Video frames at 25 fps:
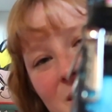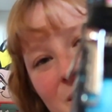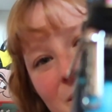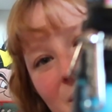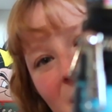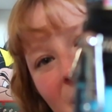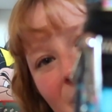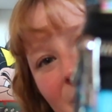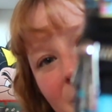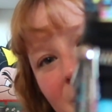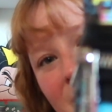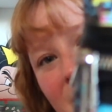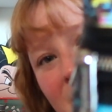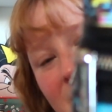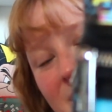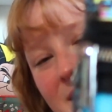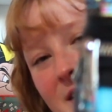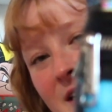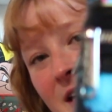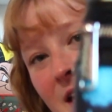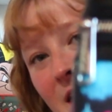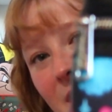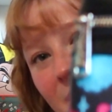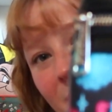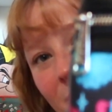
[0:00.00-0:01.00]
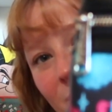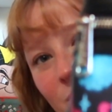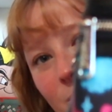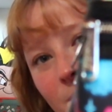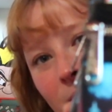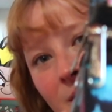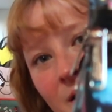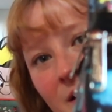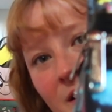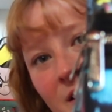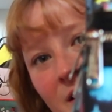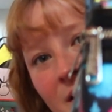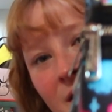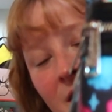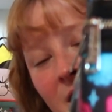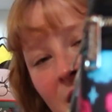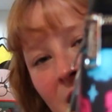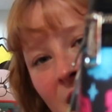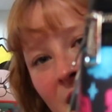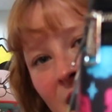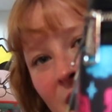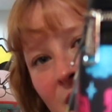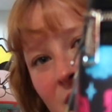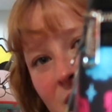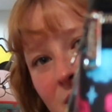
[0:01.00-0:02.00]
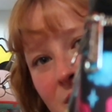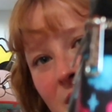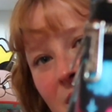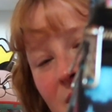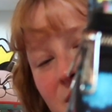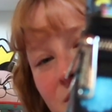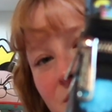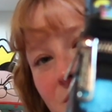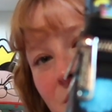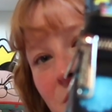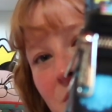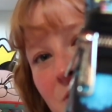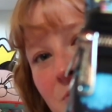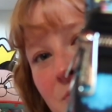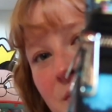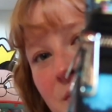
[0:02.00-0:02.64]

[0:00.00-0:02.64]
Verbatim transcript: You got the Tiki Room Bird, you got Dole